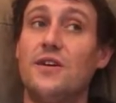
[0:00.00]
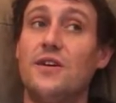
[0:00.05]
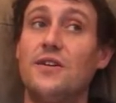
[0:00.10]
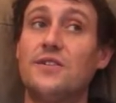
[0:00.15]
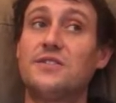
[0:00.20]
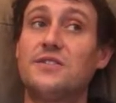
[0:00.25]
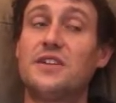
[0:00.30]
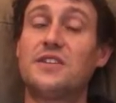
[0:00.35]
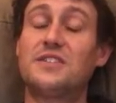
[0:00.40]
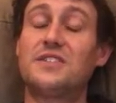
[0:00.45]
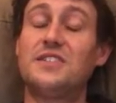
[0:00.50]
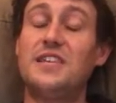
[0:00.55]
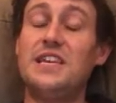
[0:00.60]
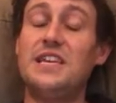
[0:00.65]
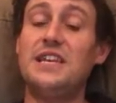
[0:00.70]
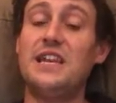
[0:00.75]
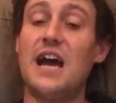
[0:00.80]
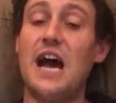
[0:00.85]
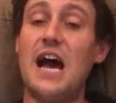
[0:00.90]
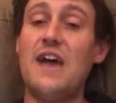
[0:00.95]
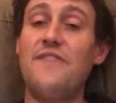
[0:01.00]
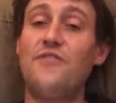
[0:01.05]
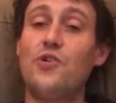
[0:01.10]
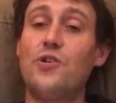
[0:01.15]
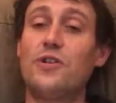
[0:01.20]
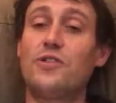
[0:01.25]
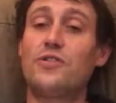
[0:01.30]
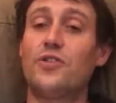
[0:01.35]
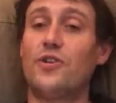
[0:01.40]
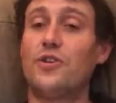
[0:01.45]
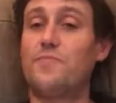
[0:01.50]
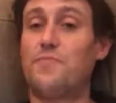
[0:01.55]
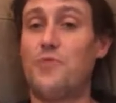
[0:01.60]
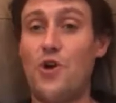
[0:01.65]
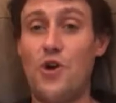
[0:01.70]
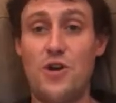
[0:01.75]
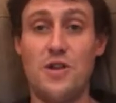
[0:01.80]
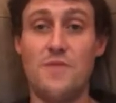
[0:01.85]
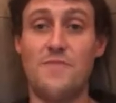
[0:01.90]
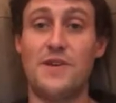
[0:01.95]
sixteen, I voted third
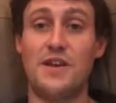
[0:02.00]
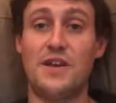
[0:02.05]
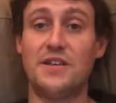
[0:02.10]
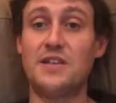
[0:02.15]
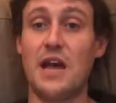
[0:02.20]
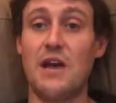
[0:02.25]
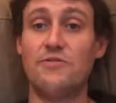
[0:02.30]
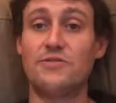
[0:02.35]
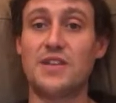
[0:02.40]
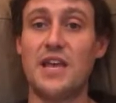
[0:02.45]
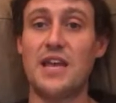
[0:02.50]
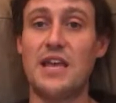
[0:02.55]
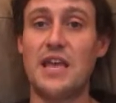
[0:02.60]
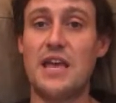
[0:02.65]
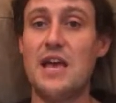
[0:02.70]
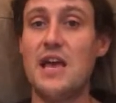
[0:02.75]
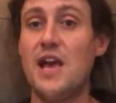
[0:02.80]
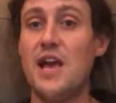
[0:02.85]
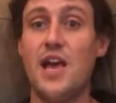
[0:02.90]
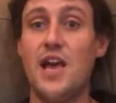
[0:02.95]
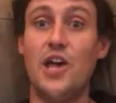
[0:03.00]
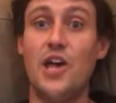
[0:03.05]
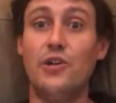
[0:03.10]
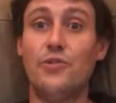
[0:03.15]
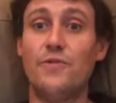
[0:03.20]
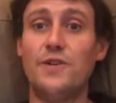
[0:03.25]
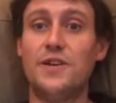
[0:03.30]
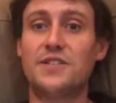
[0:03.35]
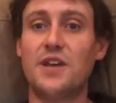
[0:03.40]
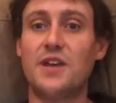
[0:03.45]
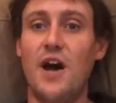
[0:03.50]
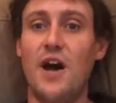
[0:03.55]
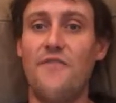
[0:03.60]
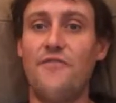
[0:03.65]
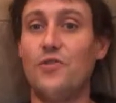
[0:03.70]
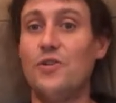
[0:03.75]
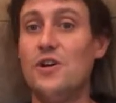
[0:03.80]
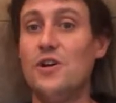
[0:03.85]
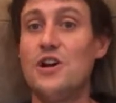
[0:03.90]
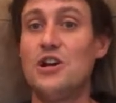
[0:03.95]
party because I was like, Hillary is
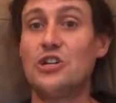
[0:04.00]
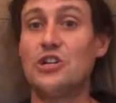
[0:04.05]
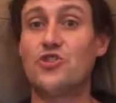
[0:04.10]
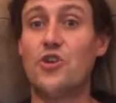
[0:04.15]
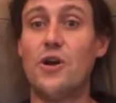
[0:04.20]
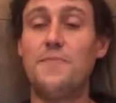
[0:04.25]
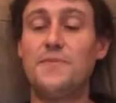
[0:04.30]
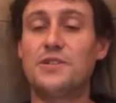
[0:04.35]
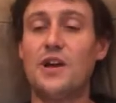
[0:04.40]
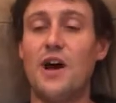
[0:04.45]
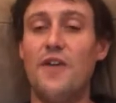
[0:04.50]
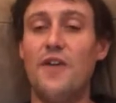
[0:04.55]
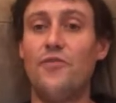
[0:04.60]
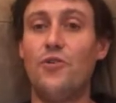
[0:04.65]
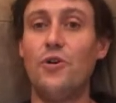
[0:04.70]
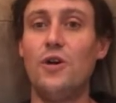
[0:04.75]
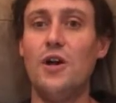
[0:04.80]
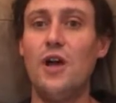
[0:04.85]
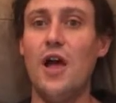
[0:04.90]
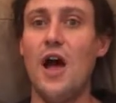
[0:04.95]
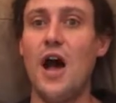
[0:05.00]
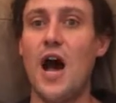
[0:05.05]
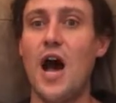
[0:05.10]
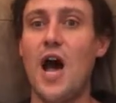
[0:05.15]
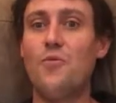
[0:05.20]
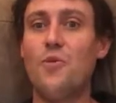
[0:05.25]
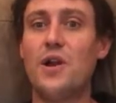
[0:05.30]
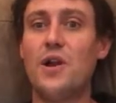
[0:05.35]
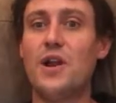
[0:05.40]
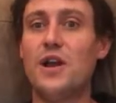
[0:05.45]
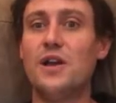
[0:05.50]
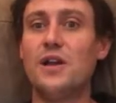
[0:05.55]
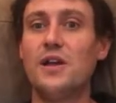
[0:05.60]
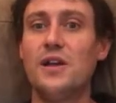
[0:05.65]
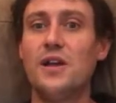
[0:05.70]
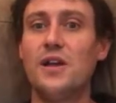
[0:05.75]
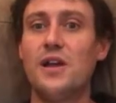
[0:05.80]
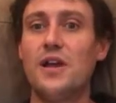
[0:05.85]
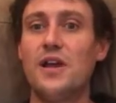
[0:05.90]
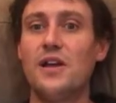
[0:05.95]
awful, Trump is awful, I want to
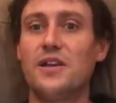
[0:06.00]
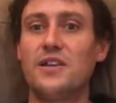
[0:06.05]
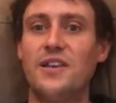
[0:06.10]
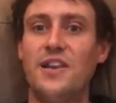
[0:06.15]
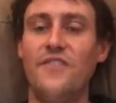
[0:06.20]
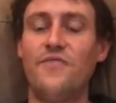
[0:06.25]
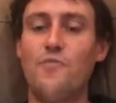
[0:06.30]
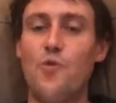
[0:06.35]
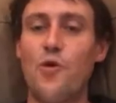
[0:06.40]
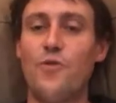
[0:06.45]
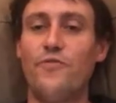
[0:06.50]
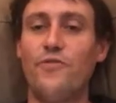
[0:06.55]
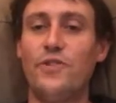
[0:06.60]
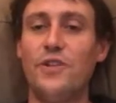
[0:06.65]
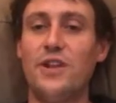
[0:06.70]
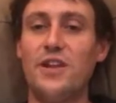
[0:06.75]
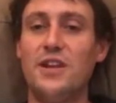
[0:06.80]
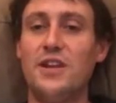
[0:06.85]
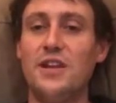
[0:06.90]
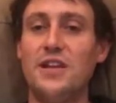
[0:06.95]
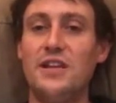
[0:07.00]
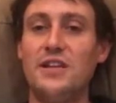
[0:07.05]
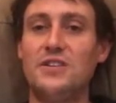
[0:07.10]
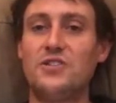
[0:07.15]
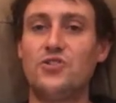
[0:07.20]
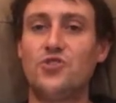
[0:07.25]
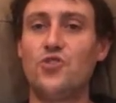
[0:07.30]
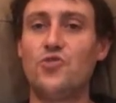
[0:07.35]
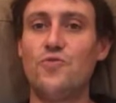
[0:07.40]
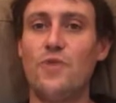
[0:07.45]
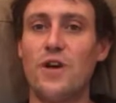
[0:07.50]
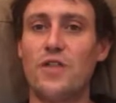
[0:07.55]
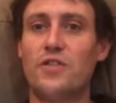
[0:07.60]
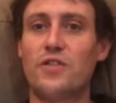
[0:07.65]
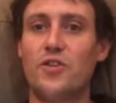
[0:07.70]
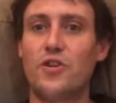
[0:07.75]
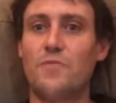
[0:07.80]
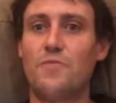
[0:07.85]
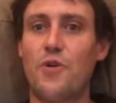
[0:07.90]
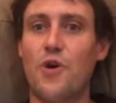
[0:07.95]
give more validity
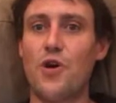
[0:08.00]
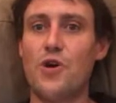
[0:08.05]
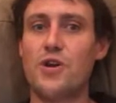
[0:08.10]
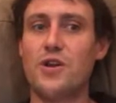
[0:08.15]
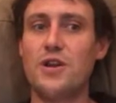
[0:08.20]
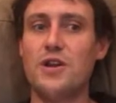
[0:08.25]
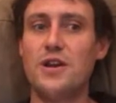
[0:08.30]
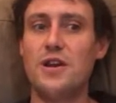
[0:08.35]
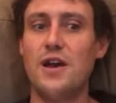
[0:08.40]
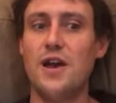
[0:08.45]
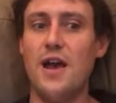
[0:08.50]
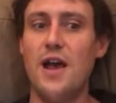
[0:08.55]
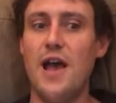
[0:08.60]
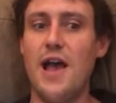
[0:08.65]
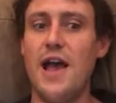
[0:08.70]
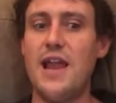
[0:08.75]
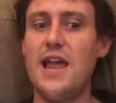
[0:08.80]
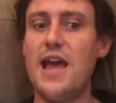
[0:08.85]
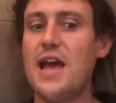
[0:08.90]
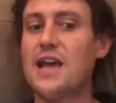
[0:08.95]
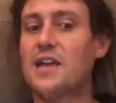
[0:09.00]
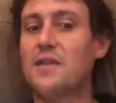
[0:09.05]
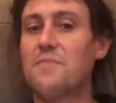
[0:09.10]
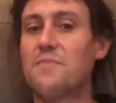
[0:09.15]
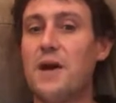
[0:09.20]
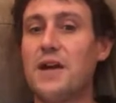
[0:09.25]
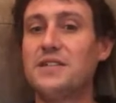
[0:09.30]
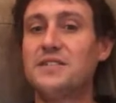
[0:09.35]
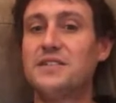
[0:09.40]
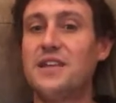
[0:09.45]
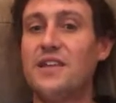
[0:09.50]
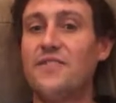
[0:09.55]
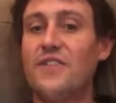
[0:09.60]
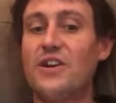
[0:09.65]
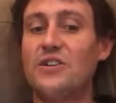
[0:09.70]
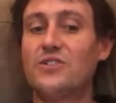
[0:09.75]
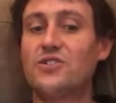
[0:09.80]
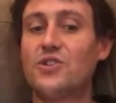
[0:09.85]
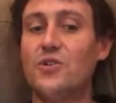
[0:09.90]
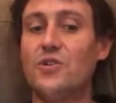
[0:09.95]
to a third party. And heck, in my state
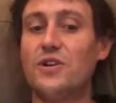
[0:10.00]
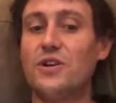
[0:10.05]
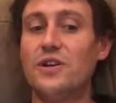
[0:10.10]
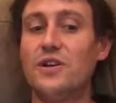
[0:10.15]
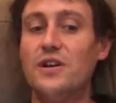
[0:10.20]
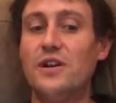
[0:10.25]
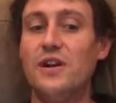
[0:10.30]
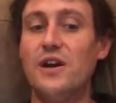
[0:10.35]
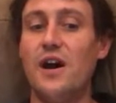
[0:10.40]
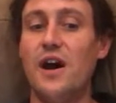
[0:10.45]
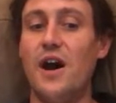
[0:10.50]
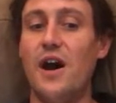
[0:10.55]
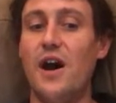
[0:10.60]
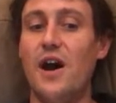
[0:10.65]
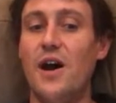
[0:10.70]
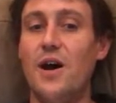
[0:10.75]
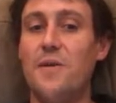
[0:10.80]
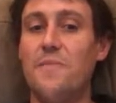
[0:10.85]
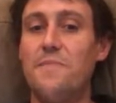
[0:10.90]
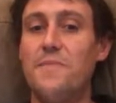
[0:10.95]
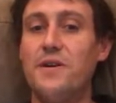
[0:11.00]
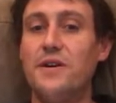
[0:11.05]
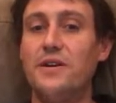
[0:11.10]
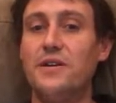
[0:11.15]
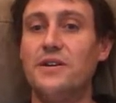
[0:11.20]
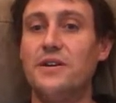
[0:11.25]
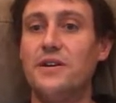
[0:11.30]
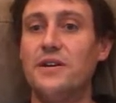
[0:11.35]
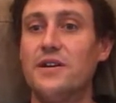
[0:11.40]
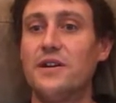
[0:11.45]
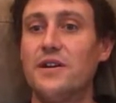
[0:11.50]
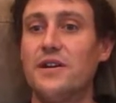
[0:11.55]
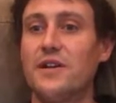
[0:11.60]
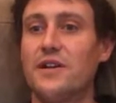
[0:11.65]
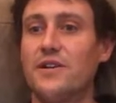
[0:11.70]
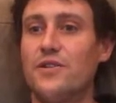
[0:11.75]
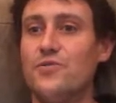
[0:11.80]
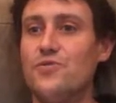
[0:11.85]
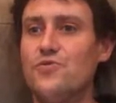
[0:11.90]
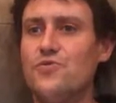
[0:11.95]
of Arizona, um,
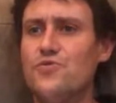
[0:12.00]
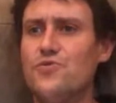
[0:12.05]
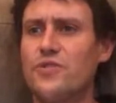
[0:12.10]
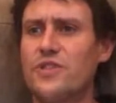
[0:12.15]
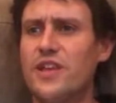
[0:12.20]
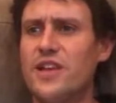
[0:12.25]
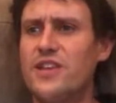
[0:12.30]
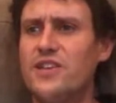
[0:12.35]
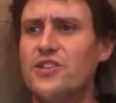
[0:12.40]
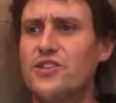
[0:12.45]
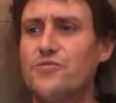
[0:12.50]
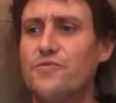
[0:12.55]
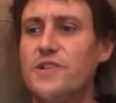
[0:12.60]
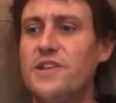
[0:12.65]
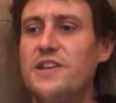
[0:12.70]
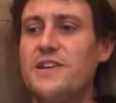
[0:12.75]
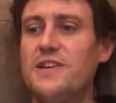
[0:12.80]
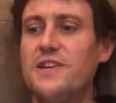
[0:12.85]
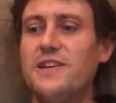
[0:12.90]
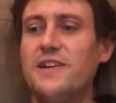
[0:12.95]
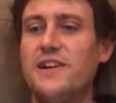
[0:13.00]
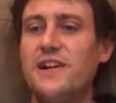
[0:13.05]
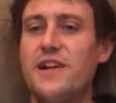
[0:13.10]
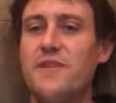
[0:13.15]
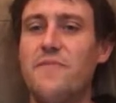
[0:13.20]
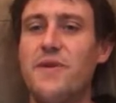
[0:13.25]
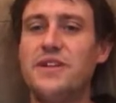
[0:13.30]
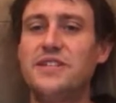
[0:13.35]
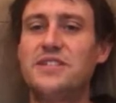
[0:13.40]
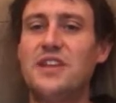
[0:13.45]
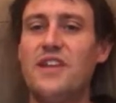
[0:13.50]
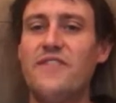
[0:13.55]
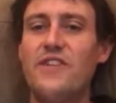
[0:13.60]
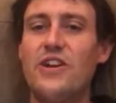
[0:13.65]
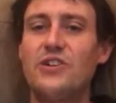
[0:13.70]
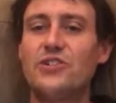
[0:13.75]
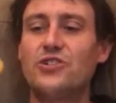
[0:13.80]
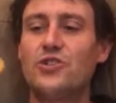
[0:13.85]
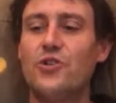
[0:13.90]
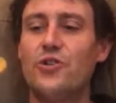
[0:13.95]
ooh, thank you, sweetie. My state of
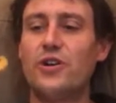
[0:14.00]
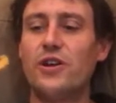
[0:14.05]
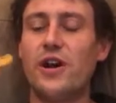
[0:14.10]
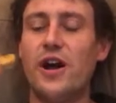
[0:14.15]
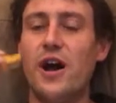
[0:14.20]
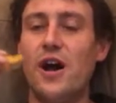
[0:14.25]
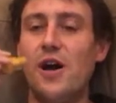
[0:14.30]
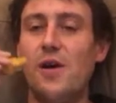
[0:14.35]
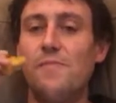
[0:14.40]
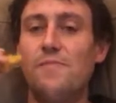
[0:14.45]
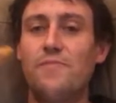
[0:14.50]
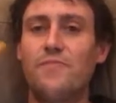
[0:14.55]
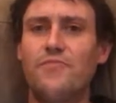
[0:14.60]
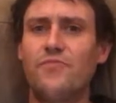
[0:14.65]
Arizona, um,